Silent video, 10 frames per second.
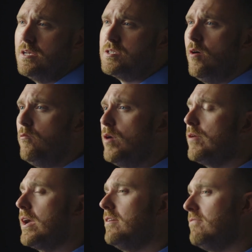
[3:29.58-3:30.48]
So if we
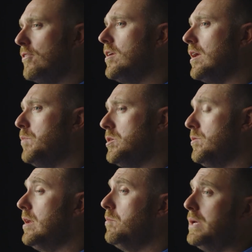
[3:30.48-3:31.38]
were converting
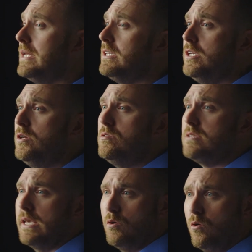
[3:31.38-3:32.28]
between
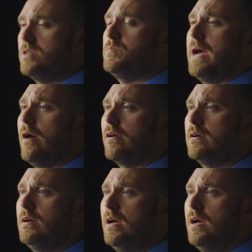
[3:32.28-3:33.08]
BTUs and horsepower,